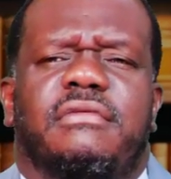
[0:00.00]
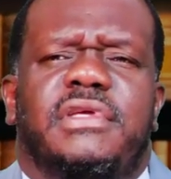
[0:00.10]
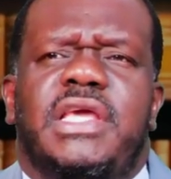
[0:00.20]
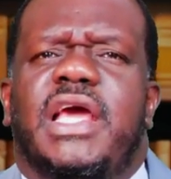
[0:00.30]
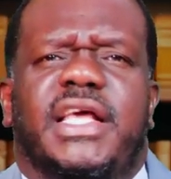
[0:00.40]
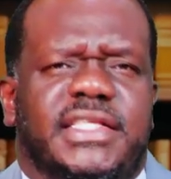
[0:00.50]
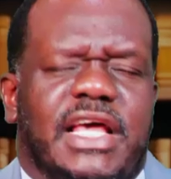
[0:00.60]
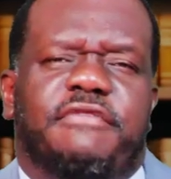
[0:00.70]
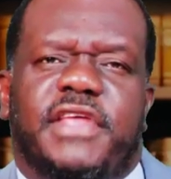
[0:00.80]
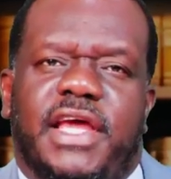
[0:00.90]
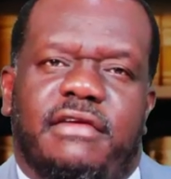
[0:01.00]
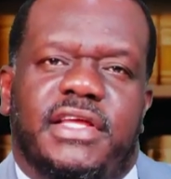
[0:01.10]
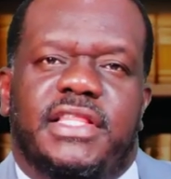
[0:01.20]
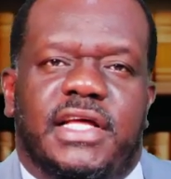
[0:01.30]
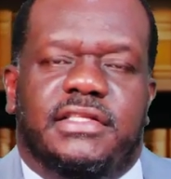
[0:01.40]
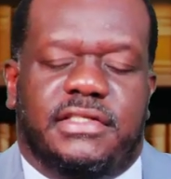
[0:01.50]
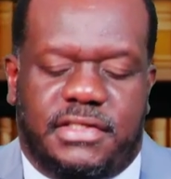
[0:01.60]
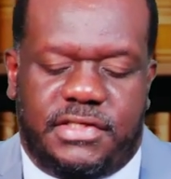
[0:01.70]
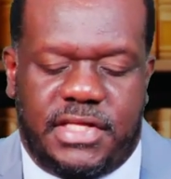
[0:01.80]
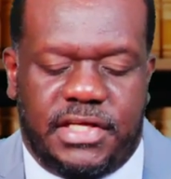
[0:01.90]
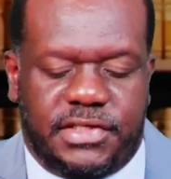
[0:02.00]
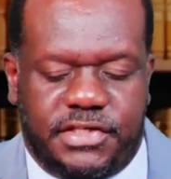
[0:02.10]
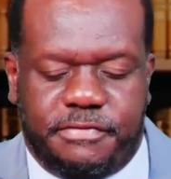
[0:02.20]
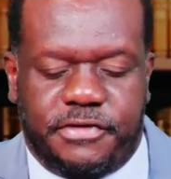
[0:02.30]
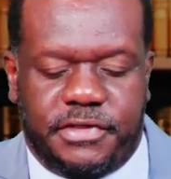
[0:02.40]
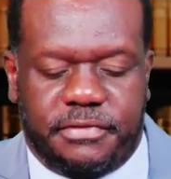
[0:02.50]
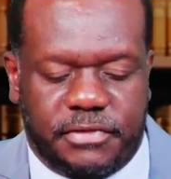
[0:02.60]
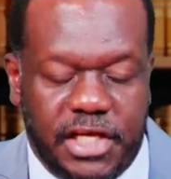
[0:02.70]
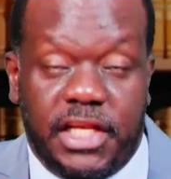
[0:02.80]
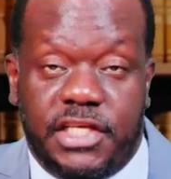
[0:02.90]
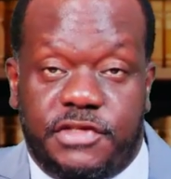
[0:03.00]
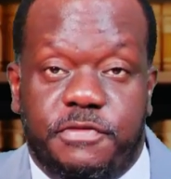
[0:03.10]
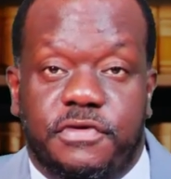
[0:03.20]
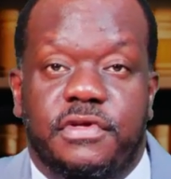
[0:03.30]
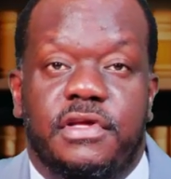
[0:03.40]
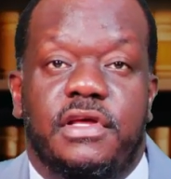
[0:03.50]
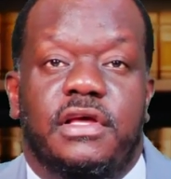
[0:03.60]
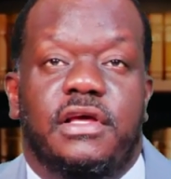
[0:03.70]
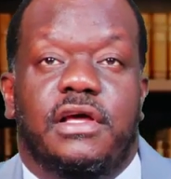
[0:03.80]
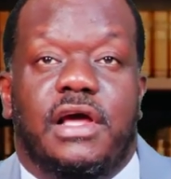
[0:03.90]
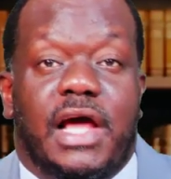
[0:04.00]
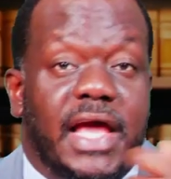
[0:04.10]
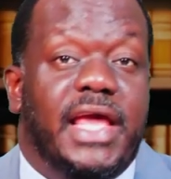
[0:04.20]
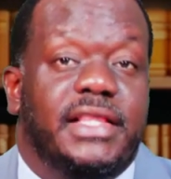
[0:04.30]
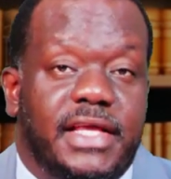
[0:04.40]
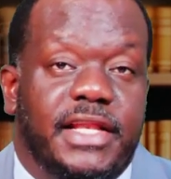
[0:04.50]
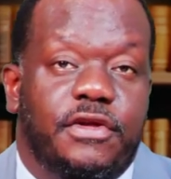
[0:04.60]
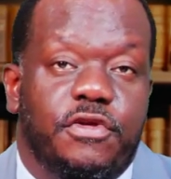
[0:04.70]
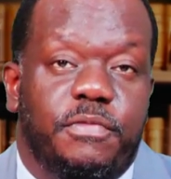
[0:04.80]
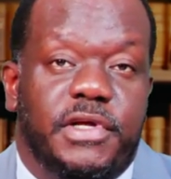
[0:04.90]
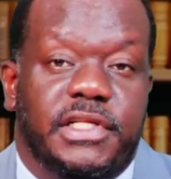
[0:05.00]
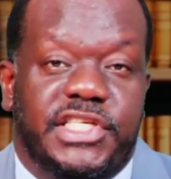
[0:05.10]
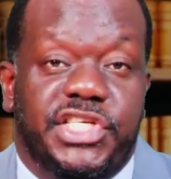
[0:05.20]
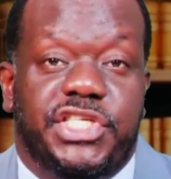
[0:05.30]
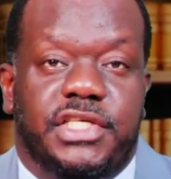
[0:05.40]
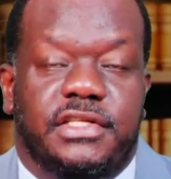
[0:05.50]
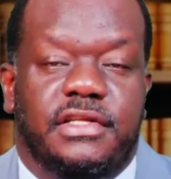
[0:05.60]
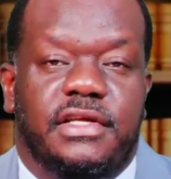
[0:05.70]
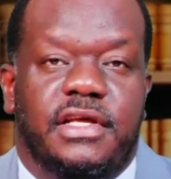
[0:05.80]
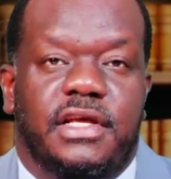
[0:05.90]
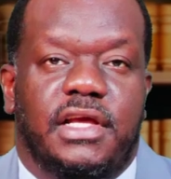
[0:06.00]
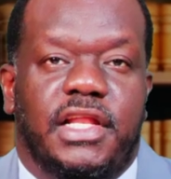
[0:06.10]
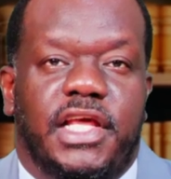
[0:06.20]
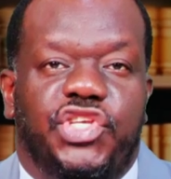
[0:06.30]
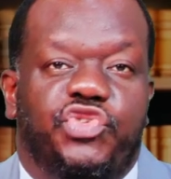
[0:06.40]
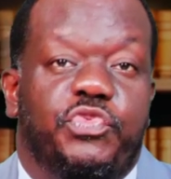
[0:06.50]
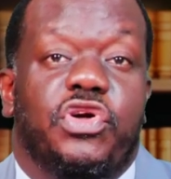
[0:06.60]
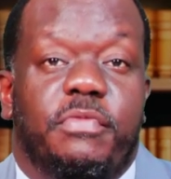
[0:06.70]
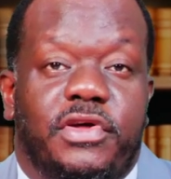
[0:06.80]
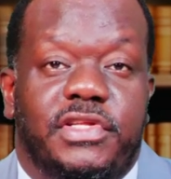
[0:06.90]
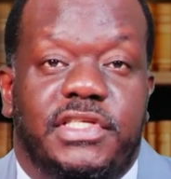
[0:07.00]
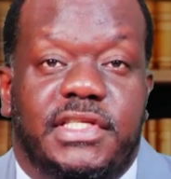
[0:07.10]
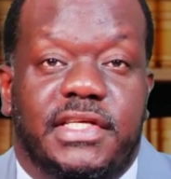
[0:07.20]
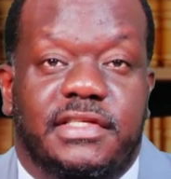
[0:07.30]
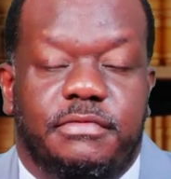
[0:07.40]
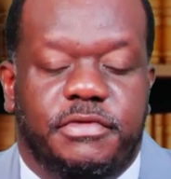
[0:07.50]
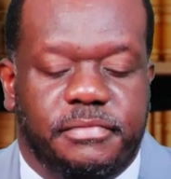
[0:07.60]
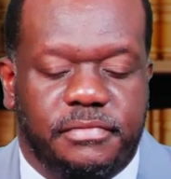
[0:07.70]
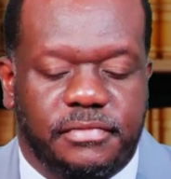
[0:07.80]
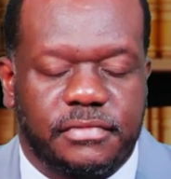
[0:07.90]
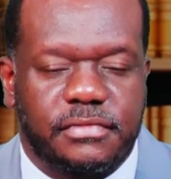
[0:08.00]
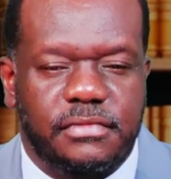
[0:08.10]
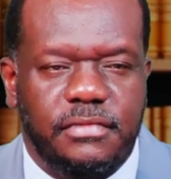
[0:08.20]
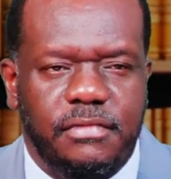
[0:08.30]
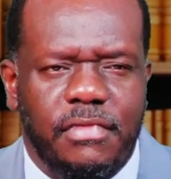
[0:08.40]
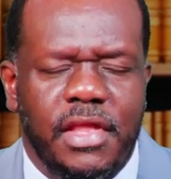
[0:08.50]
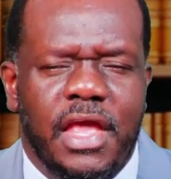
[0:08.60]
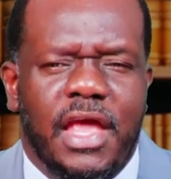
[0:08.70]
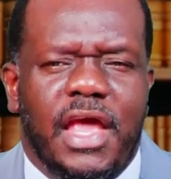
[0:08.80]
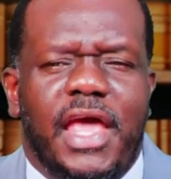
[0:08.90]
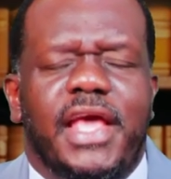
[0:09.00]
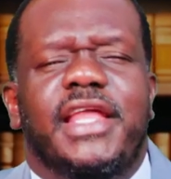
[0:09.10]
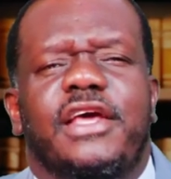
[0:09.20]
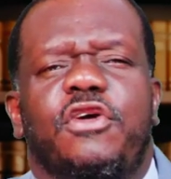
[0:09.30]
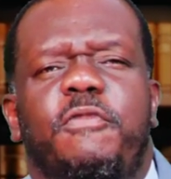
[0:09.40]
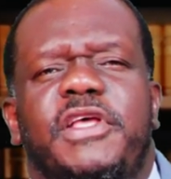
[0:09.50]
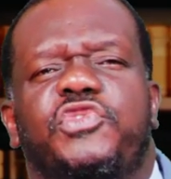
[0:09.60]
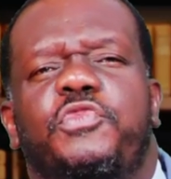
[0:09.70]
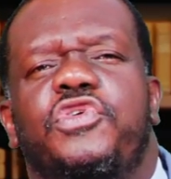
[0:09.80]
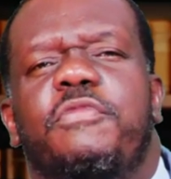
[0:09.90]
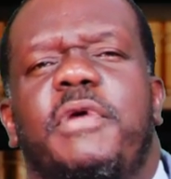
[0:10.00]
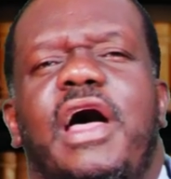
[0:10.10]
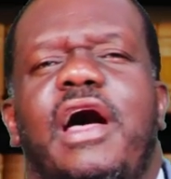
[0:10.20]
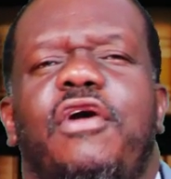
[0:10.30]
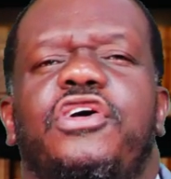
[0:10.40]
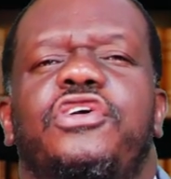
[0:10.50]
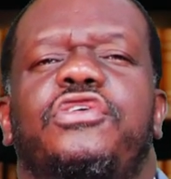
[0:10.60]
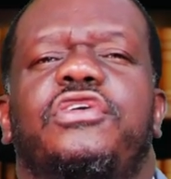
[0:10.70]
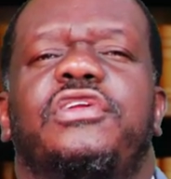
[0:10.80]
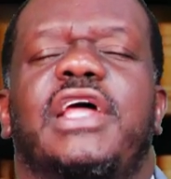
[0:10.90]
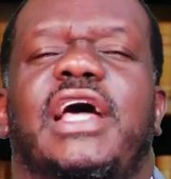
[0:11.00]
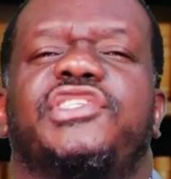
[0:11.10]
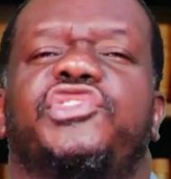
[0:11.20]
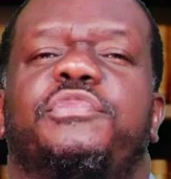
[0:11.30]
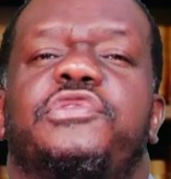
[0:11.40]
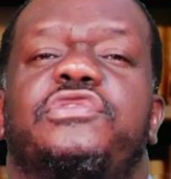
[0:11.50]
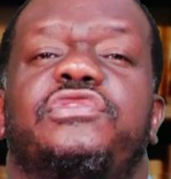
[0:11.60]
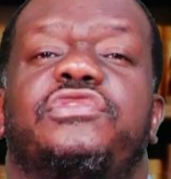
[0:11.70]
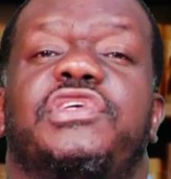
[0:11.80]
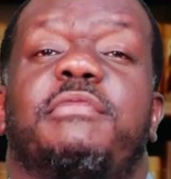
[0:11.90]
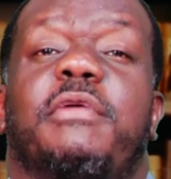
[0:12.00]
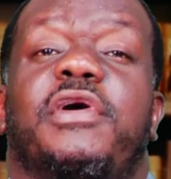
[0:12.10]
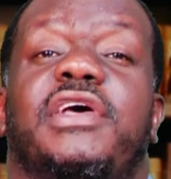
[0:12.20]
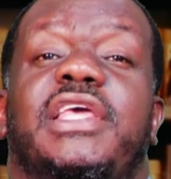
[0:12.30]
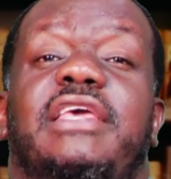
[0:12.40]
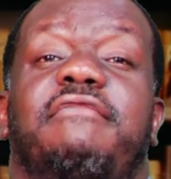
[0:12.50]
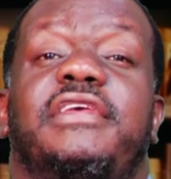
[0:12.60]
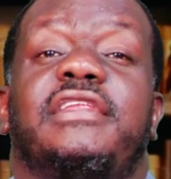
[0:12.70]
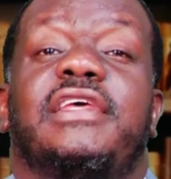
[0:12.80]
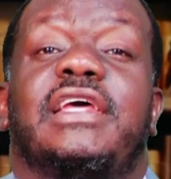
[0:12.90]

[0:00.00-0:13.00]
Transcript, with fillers: years after I read that testimony in his book, I had Kenneth Copeland teaching and then he spoke about his testimony. And Kenneth Copeland spoke about how God had spoken to him about giving